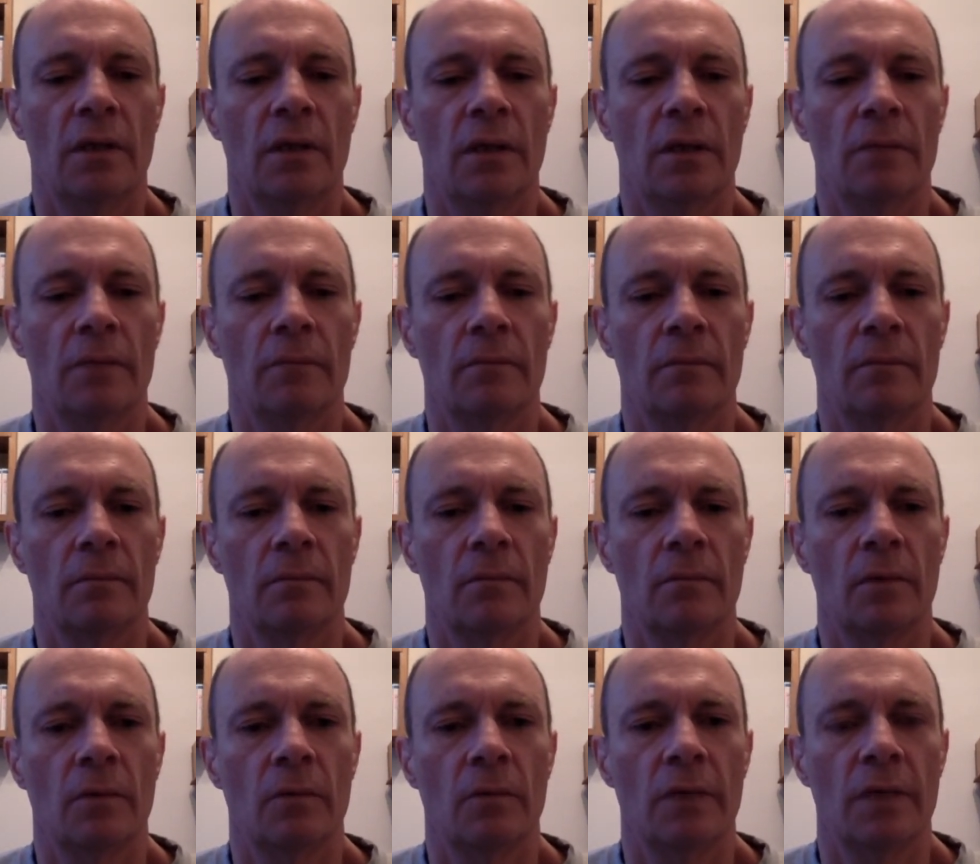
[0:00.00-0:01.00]

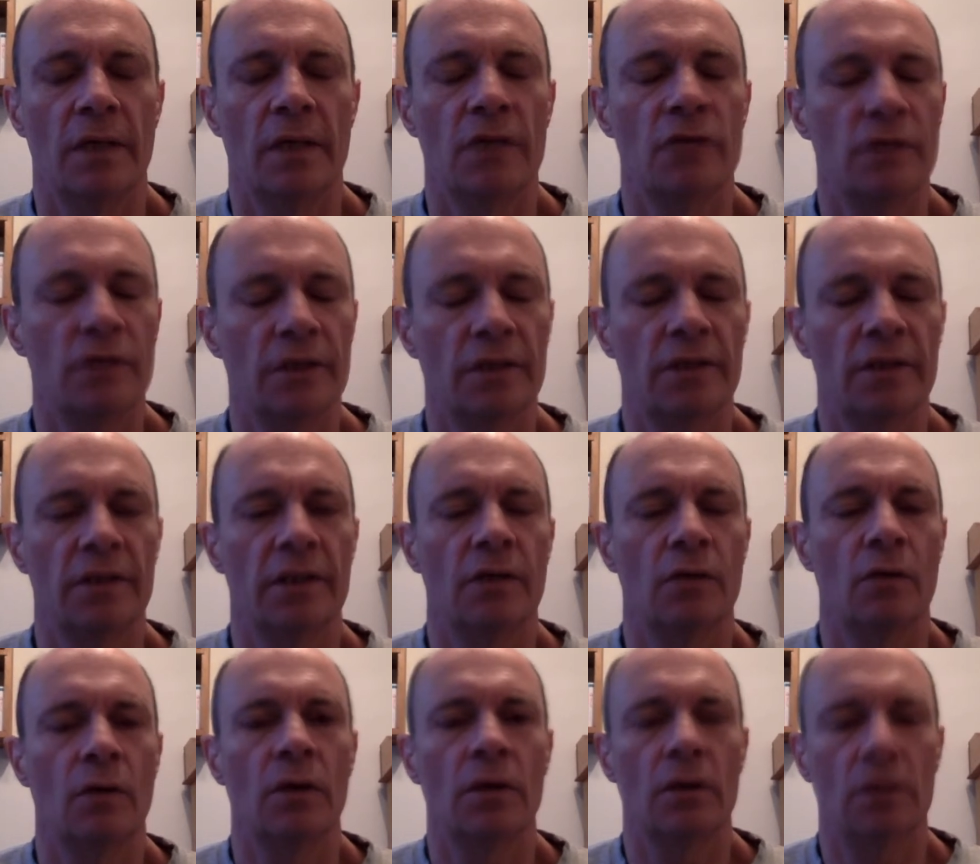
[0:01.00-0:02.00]
the interest is they're
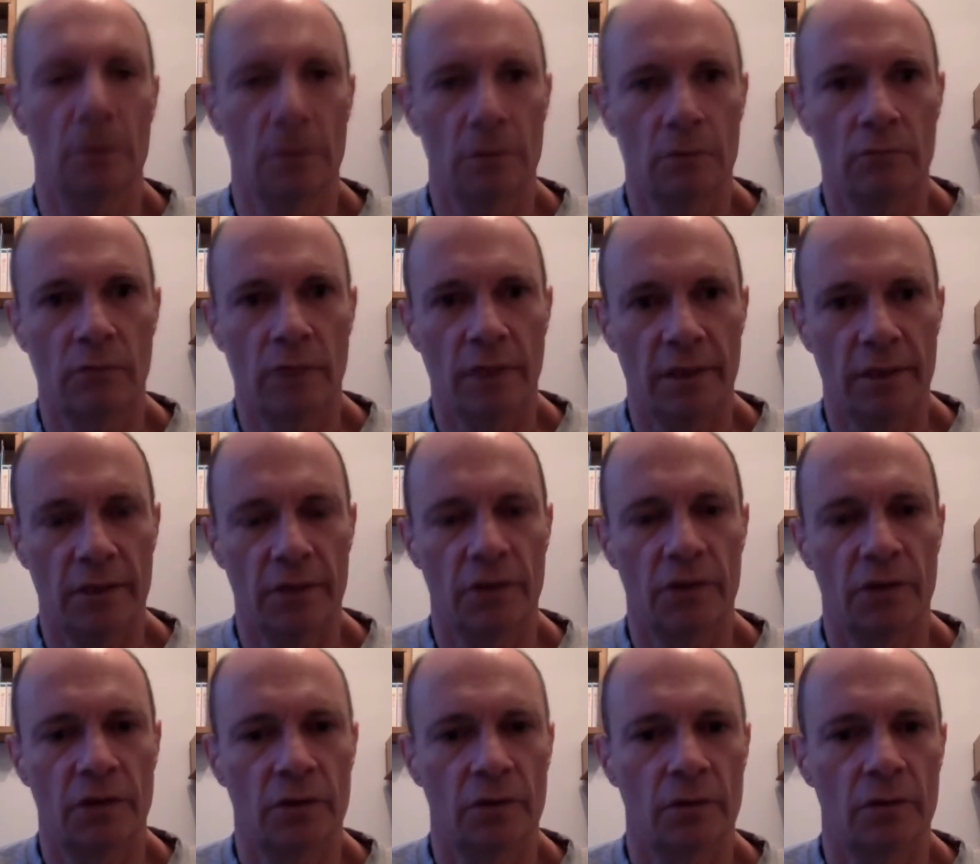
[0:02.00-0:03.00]
quite good
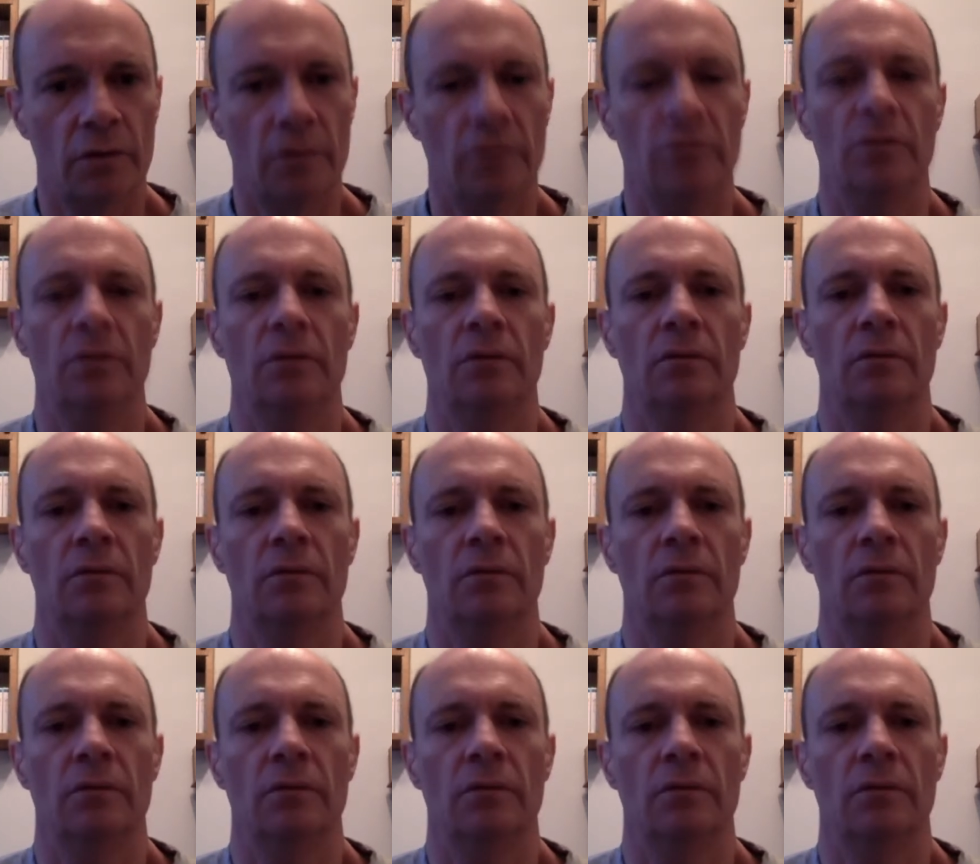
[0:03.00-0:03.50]
rates or